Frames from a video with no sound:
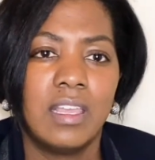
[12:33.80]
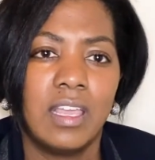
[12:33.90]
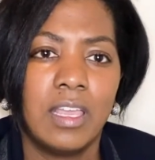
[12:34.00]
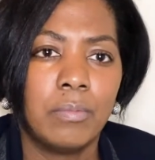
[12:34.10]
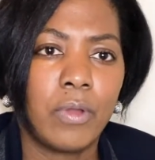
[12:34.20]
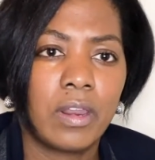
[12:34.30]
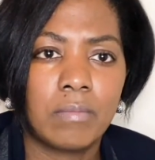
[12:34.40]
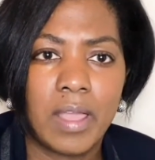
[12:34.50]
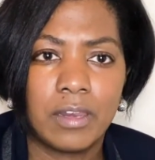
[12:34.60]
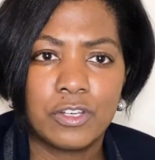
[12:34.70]
in product
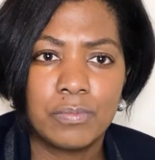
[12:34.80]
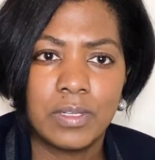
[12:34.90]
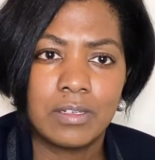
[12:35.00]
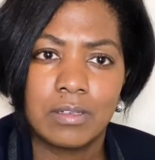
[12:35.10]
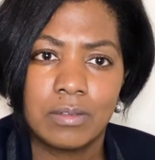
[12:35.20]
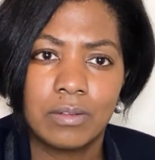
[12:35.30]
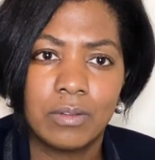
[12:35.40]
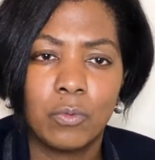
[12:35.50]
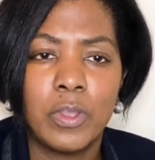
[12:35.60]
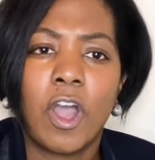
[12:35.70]
management,
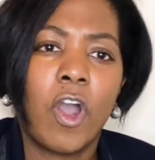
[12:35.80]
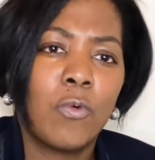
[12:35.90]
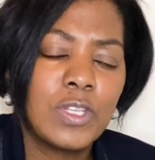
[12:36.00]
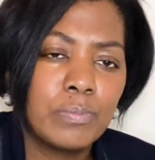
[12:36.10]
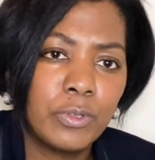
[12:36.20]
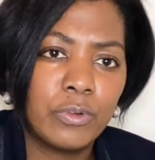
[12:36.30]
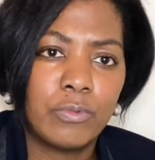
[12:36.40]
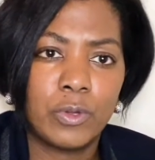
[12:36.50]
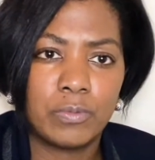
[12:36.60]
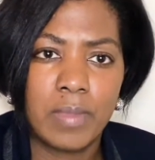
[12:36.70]
we always build a
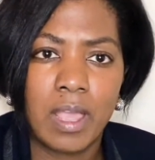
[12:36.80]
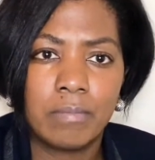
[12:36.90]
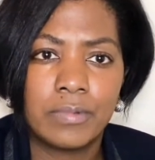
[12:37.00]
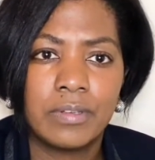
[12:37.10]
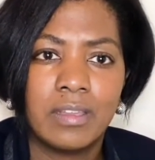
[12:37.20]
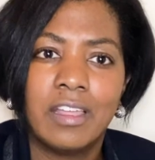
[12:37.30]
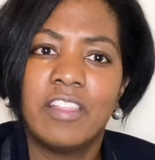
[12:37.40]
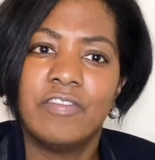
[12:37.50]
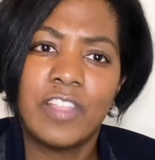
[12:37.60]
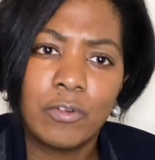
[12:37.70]
roadmap.
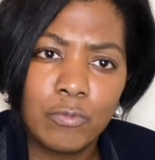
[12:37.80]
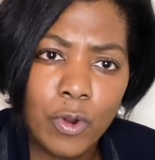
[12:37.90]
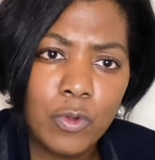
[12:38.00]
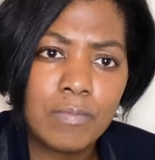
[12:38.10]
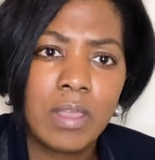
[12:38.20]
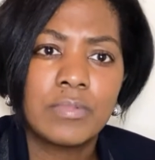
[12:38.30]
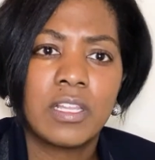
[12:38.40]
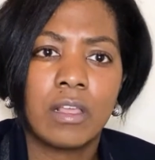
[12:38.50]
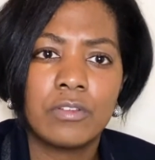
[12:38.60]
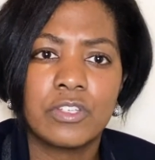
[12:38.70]
That roadmap
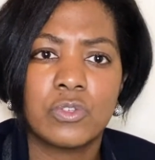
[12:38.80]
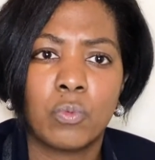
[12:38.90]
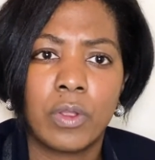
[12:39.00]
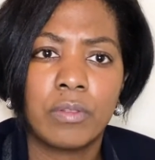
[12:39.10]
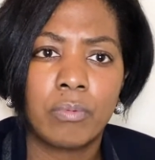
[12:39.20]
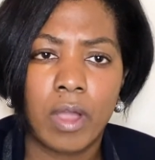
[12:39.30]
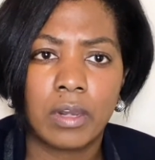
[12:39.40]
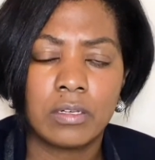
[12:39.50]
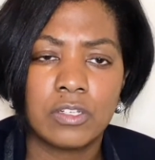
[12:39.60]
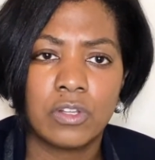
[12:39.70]
tells us where the
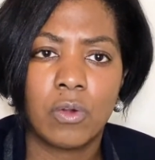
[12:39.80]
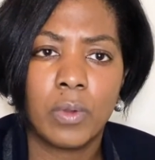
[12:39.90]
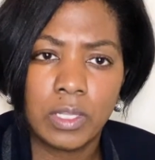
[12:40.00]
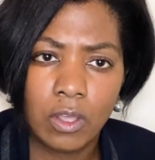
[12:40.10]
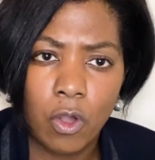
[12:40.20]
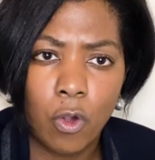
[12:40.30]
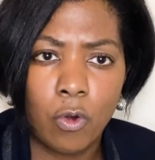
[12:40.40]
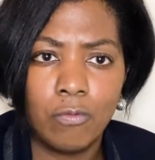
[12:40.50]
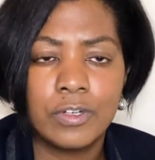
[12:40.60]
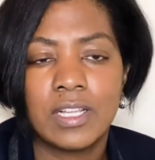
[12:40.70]
product is going
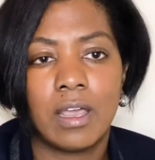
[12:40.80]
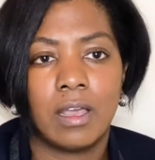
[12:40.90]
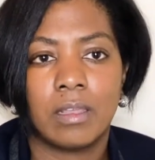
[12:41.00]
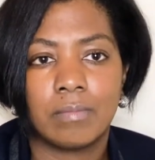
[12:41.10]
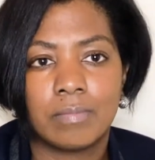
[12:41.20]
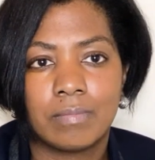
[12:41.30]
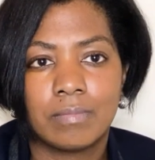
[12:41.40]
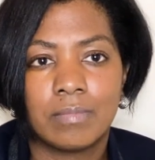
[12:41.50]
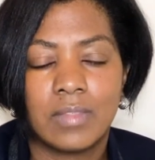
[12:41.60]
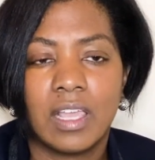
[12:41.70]
over time.
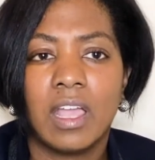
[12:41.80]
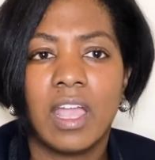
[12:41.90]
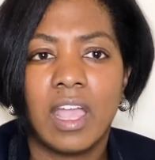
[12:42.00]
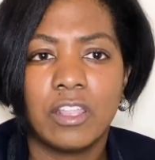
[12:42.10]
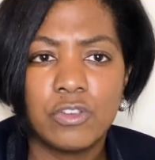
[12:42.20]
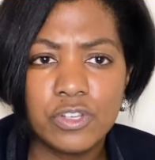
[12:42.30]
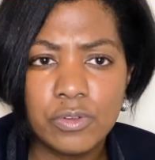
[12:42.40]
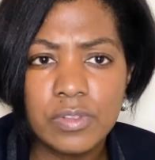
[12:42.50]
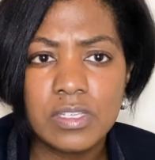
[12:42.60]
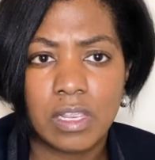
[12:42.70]
And you should do
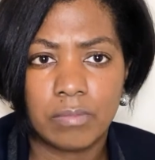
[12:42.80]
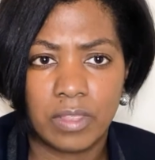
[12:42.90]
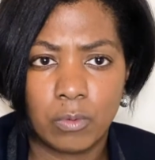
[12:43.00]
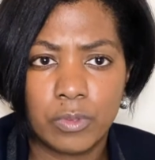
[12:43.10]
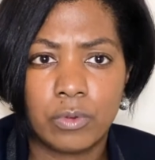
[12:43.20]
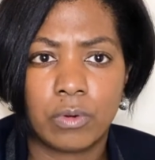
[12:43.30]
the same thing with your